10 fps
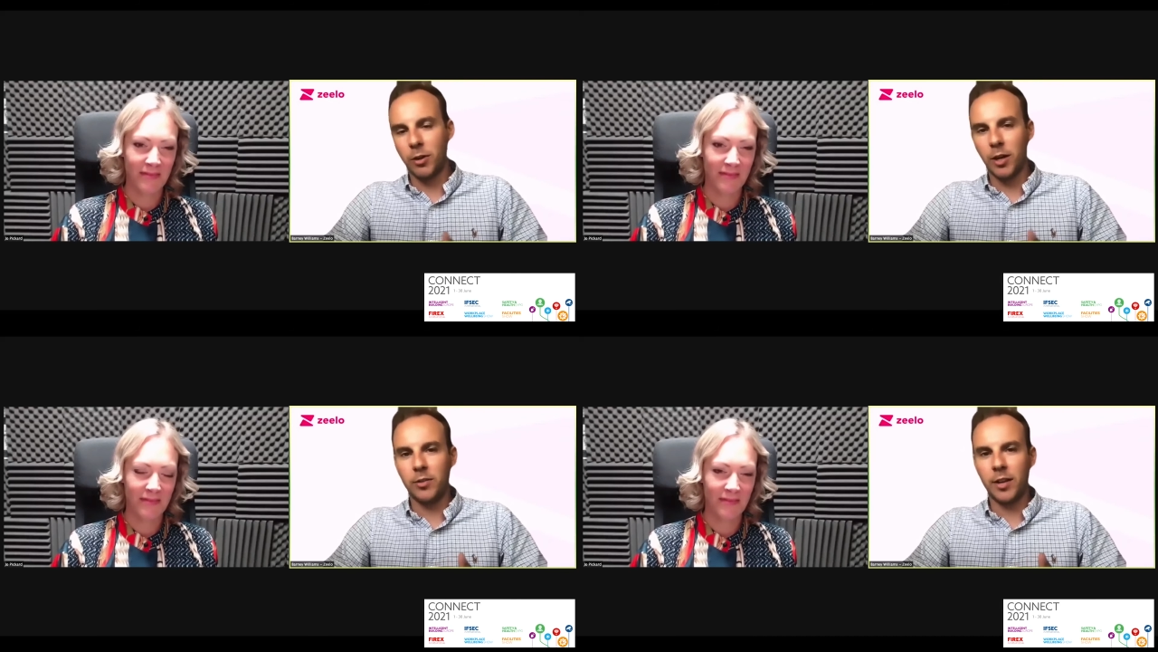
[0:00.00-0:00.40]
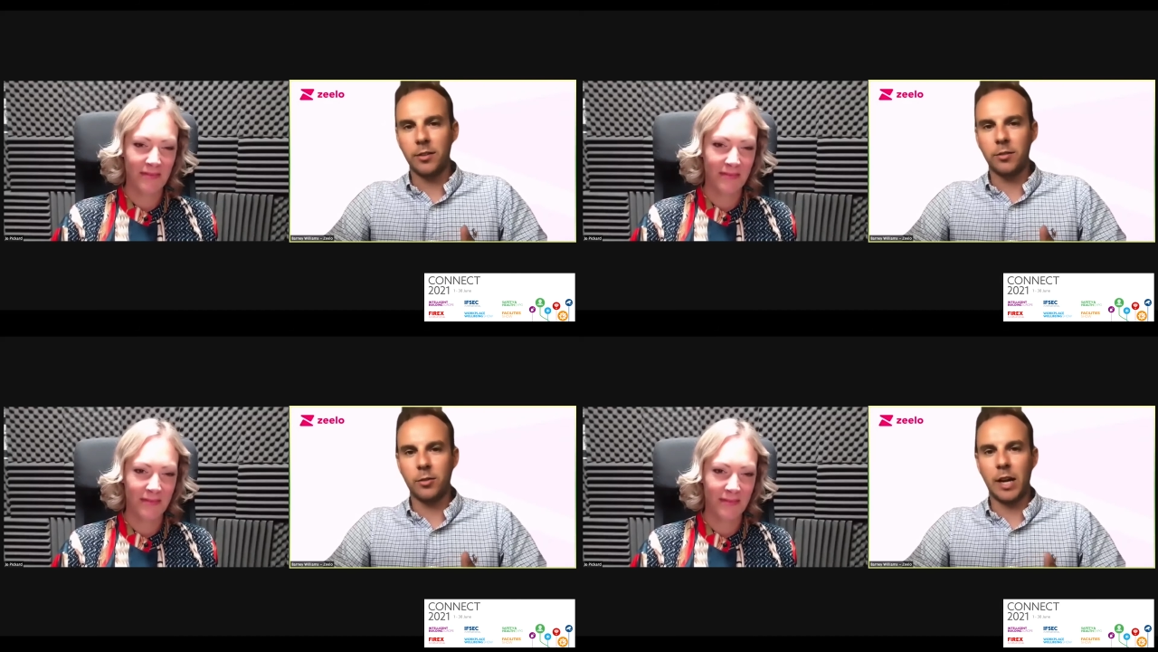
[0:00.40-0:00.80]
Speaker 1: the road
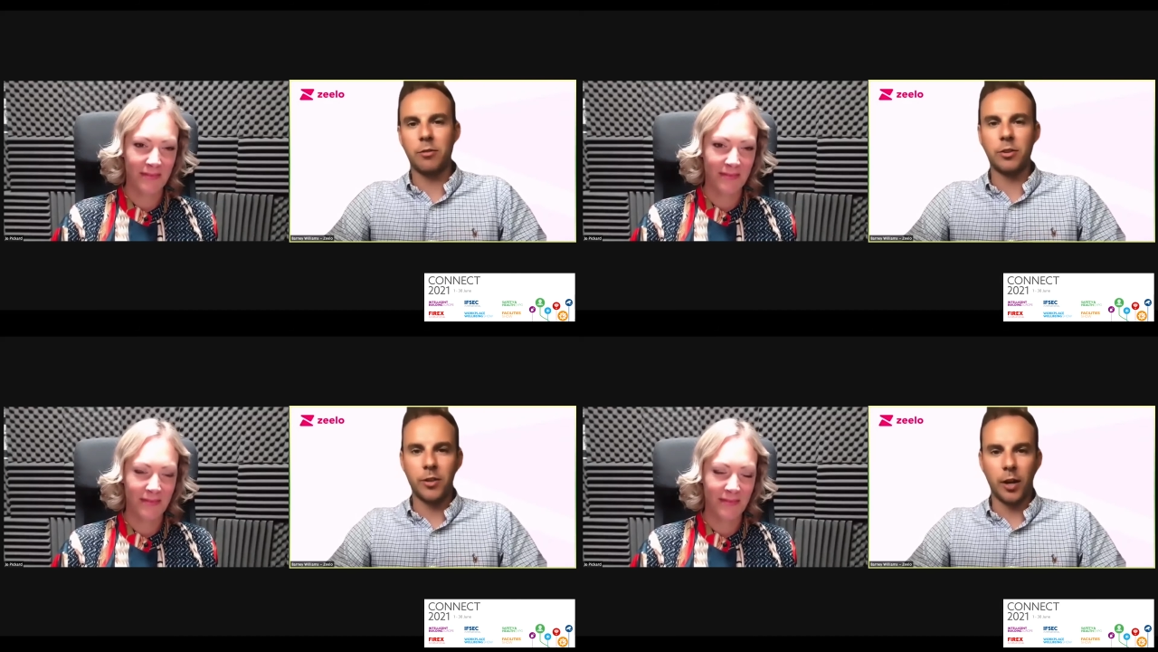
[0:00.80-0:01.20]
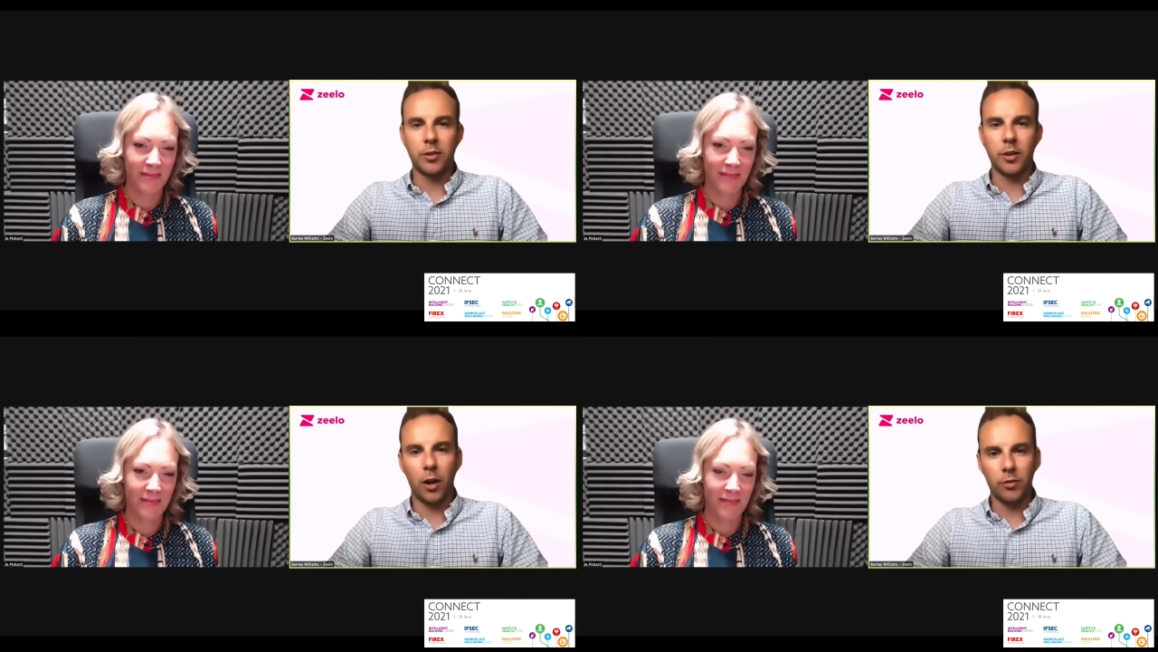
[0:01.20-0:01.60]
takes an average 30
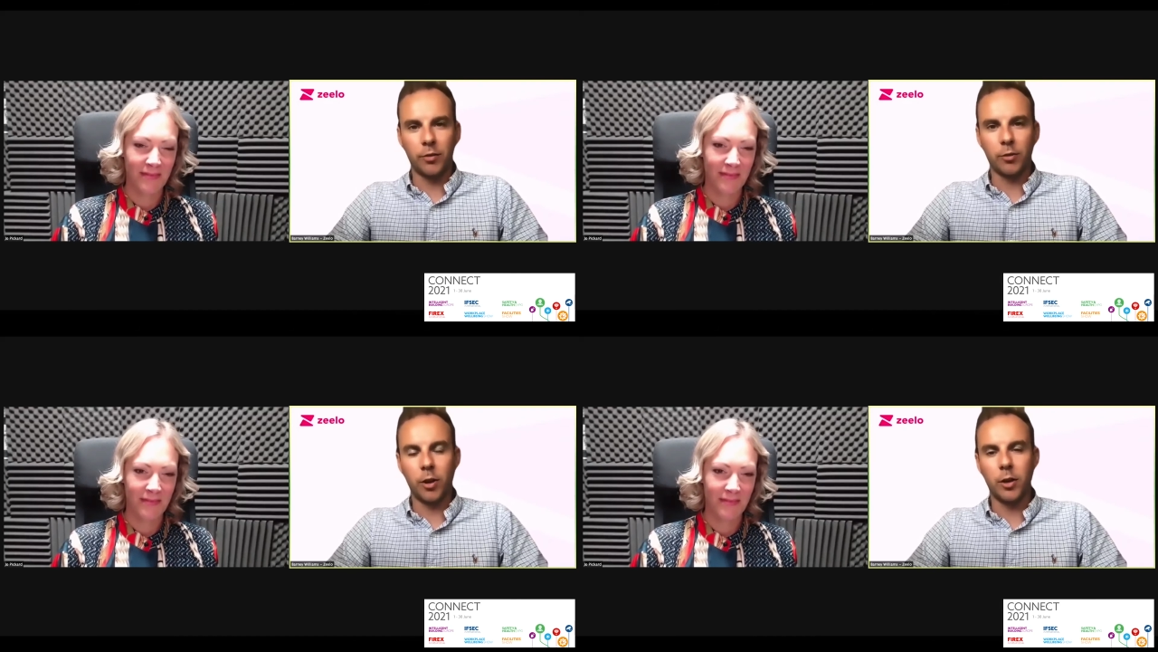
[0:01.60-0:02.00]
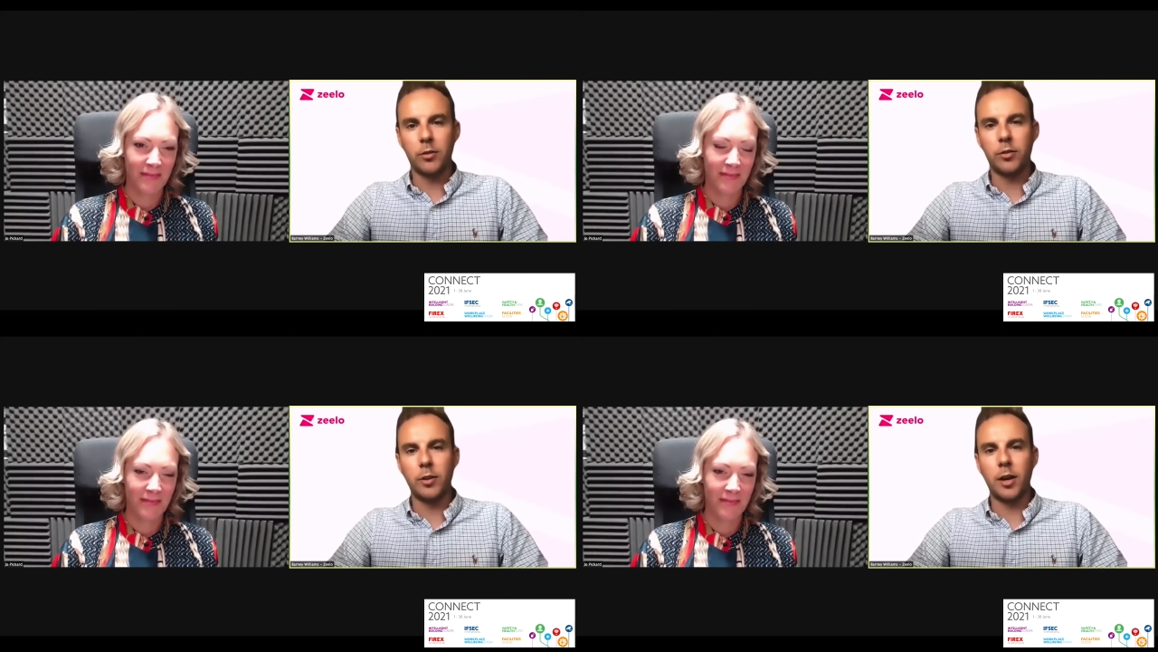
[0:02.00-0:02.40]
cars off the road.
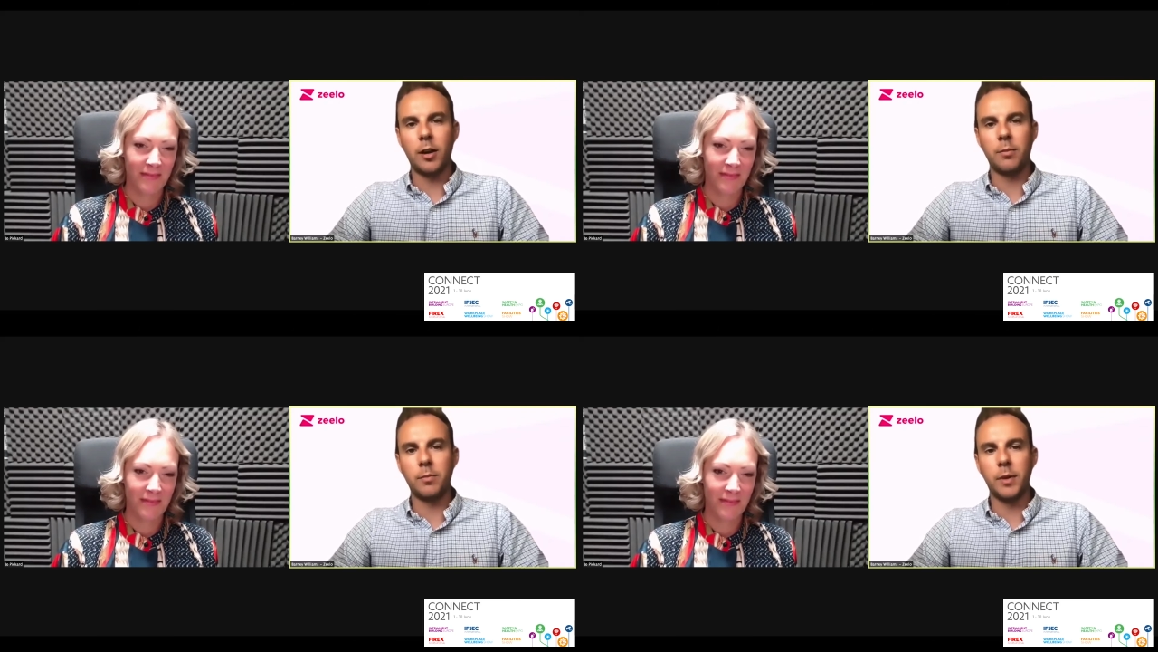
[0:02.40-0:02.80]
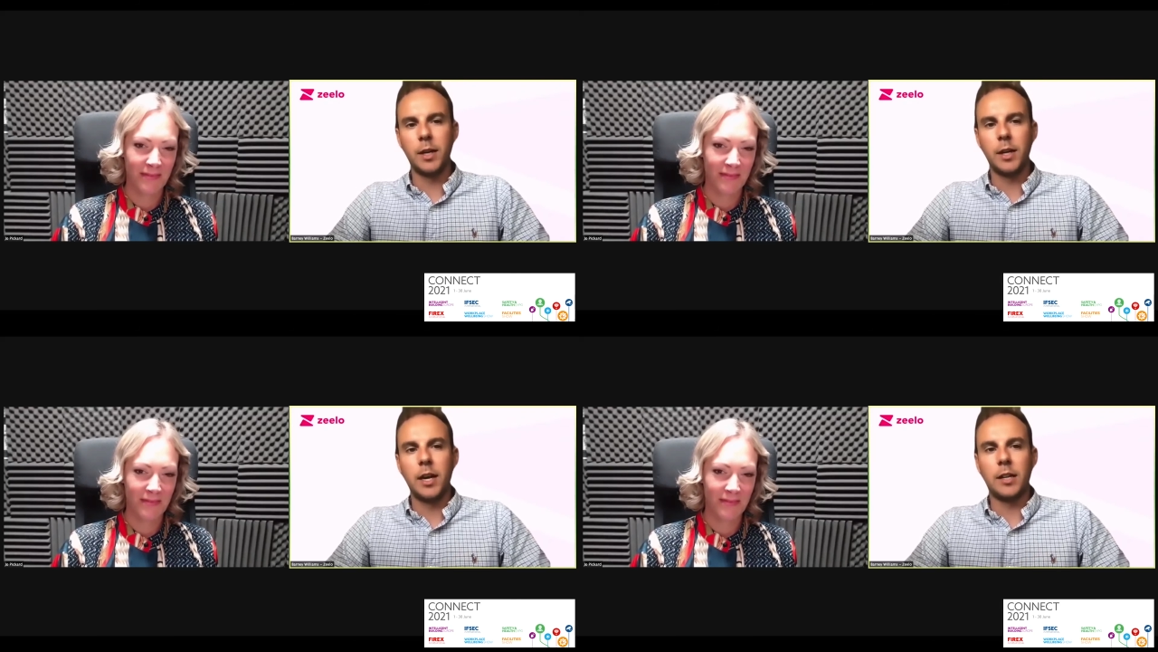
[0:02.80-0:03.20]
Um,
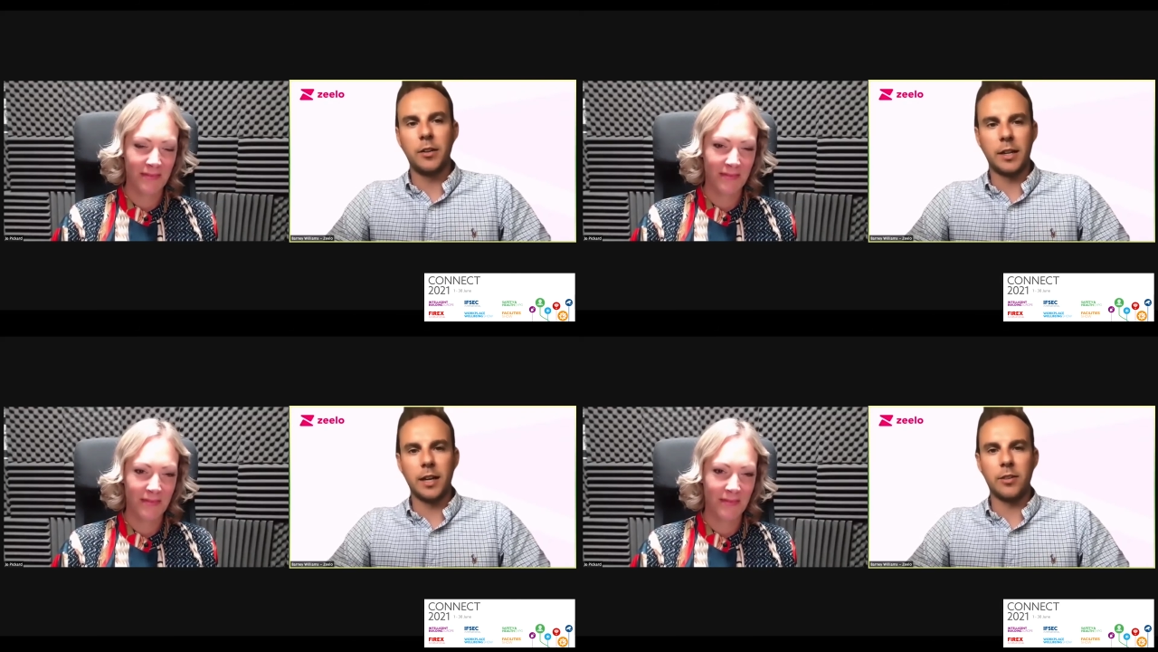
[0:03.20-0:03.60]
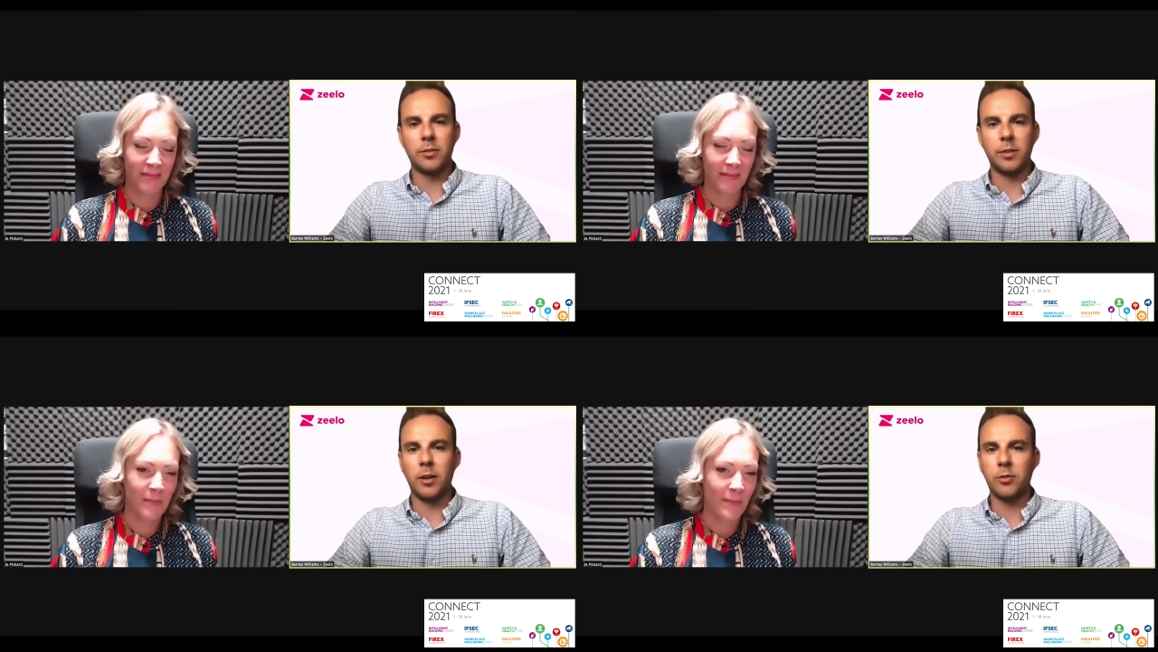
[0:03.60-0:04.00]
and I think that's
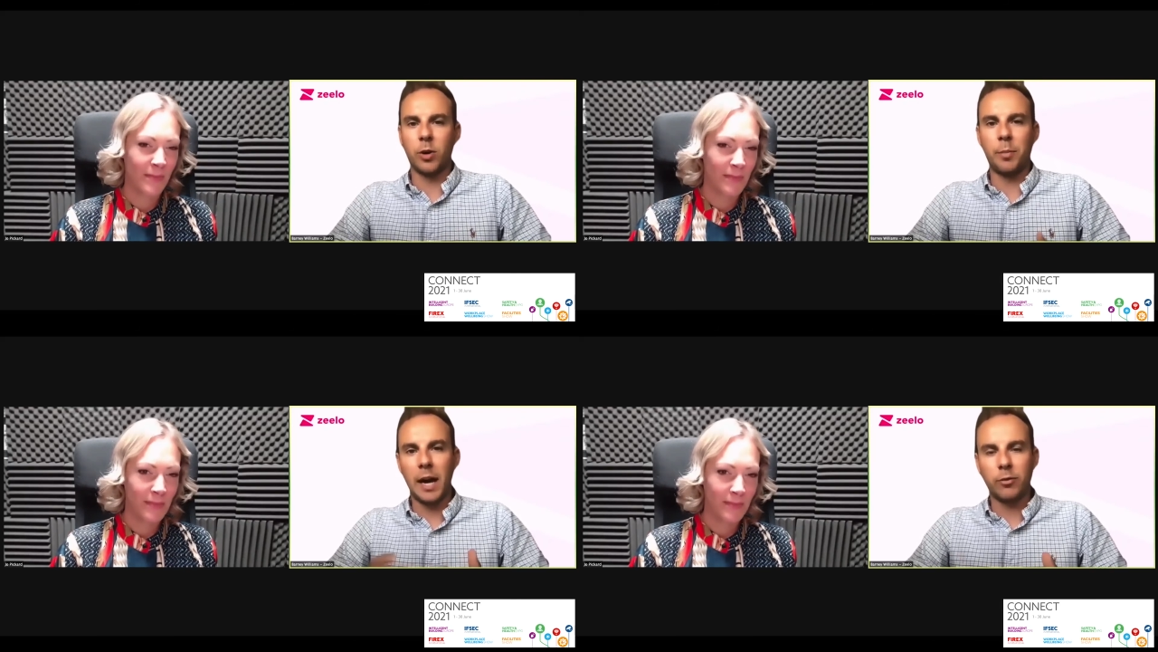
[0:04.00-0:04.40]
you know, it's quite a